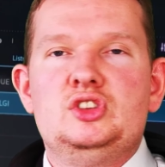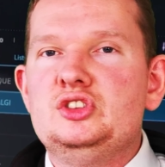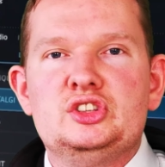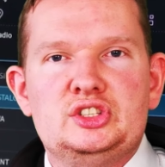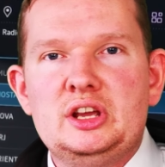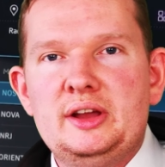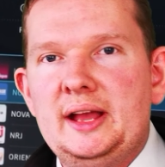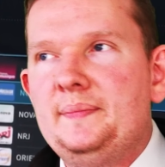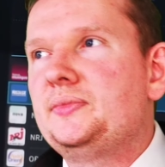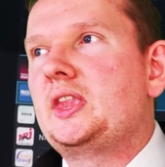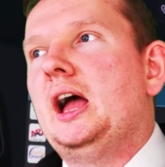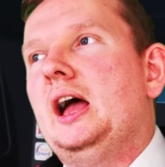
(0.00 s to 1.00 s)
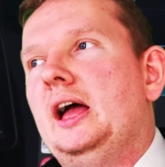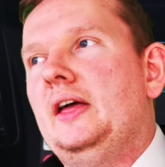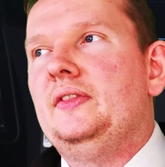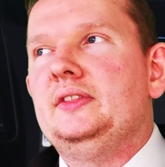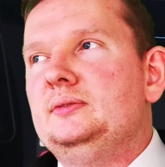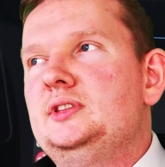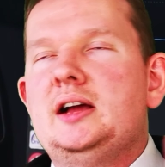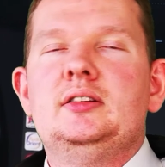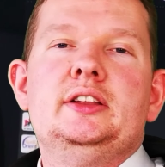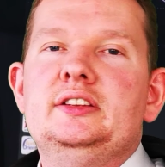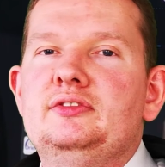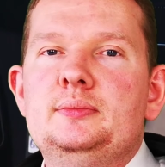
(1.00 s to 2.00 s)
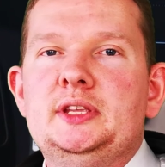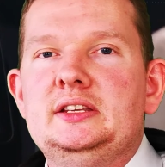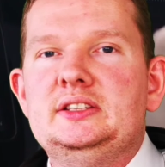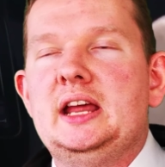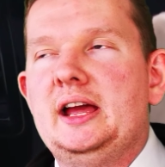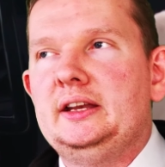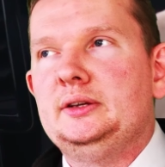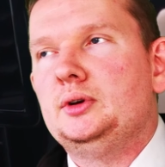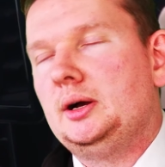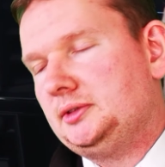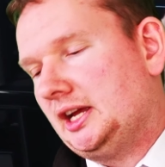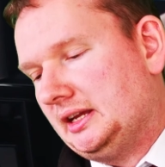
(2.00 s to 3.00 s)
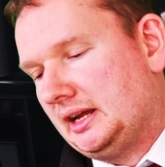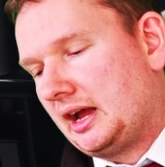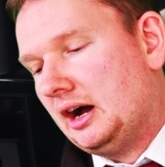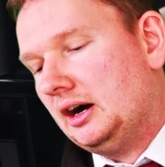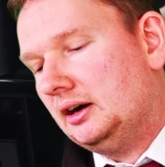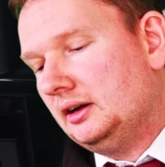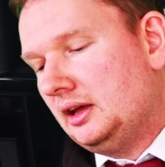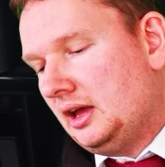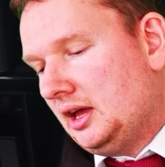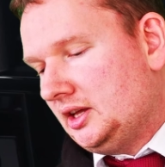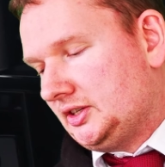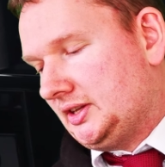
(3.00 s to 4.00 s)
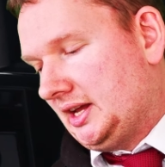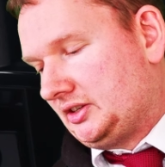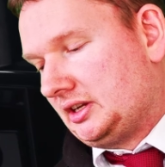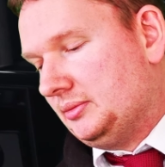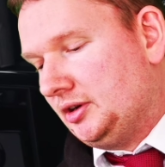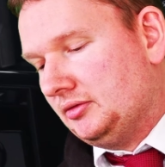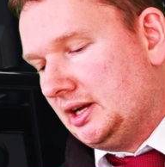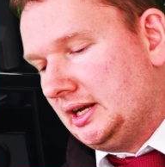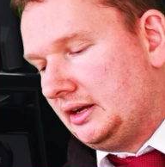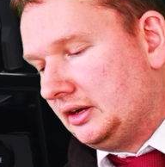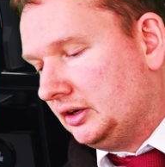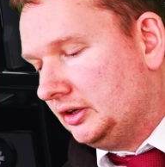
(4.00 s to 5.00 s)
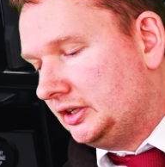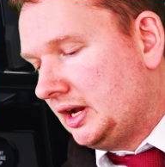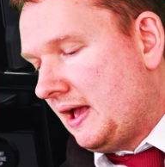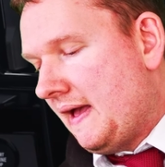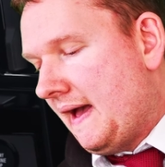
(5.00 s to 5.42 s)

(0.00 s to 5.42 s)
just do it and download it from the internet, and it will update your car. So that's going to be really good.